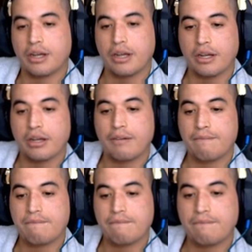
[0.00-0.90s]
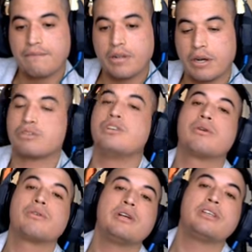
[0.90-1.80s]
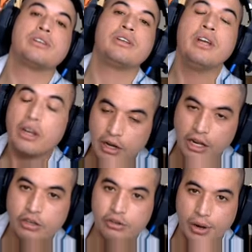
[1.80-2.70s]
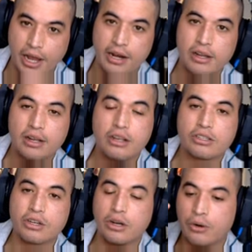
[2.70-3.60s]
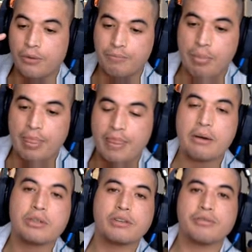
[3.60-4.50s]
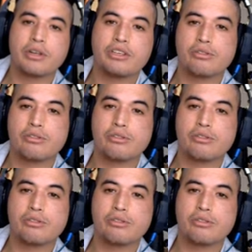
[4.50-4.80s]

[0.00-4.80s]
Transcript: uh, there's no reason not to try it. So that was it for this